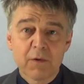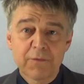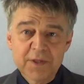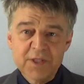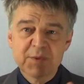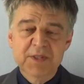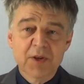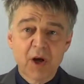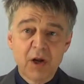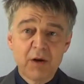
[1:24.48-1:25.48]
First, we
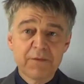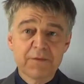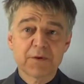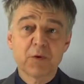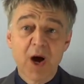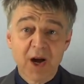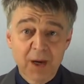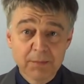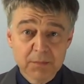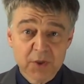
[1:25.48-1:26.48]
dissolve guar
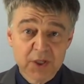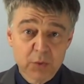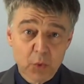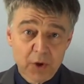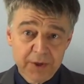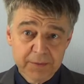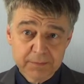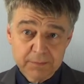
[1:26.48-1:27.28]
gum in water,